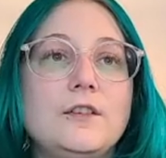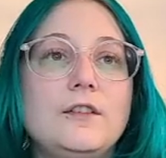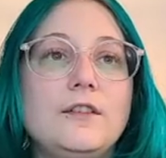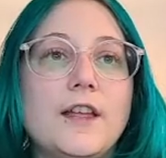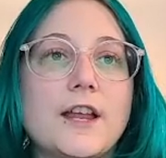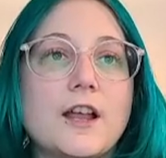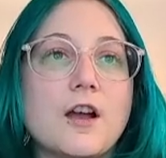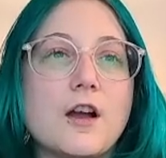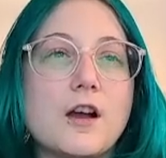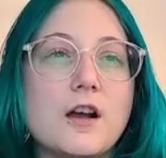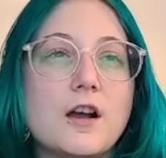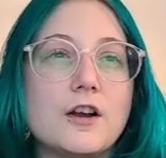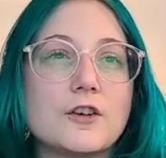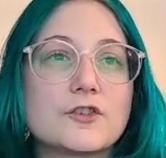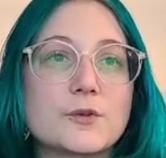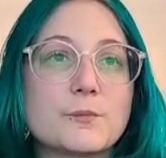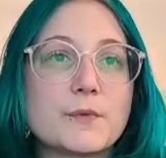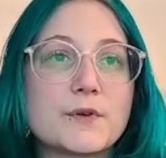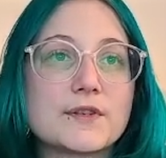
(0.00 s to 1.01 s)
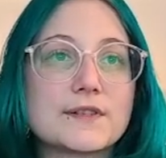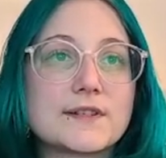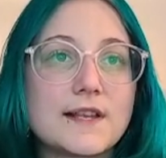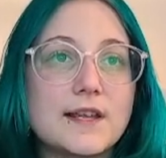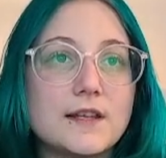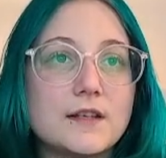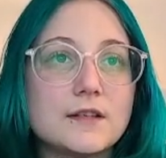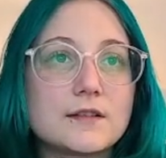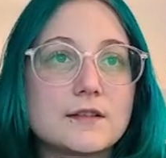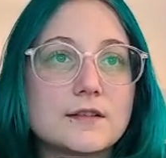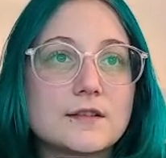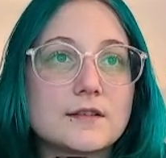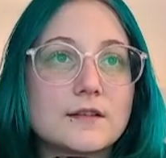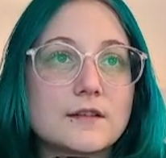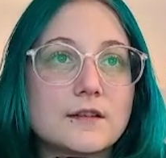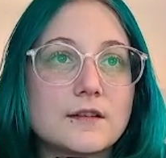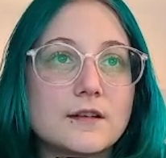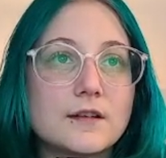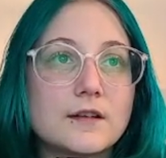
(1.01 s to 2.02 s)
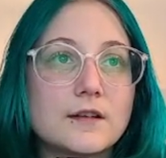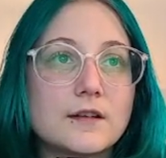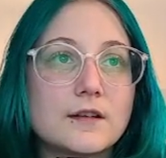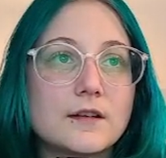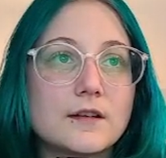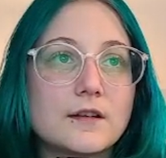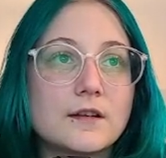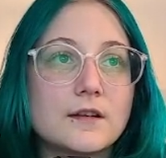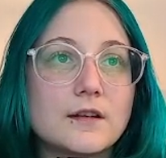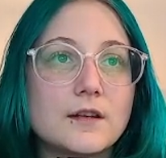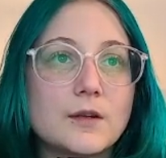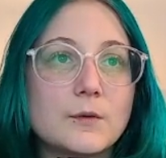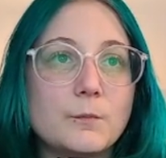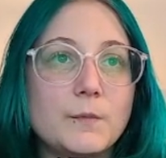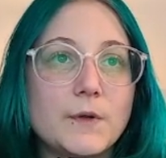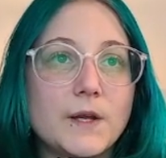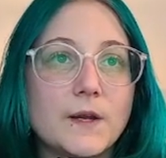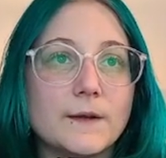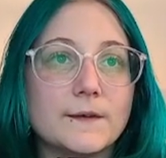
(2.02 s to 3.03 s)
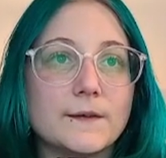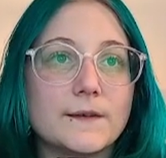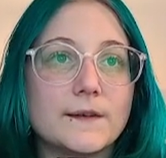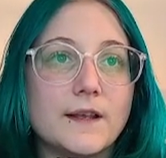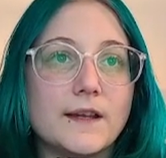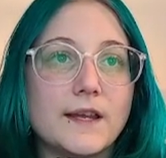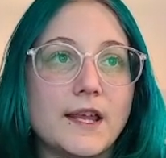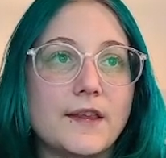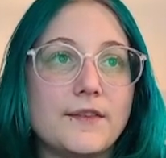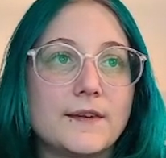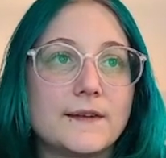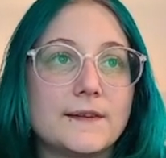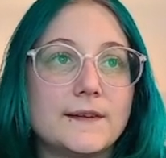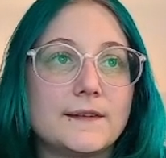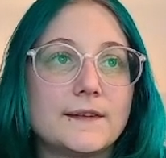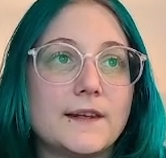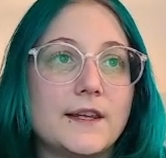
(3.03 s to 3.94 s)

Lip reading: like 100%, because again, this is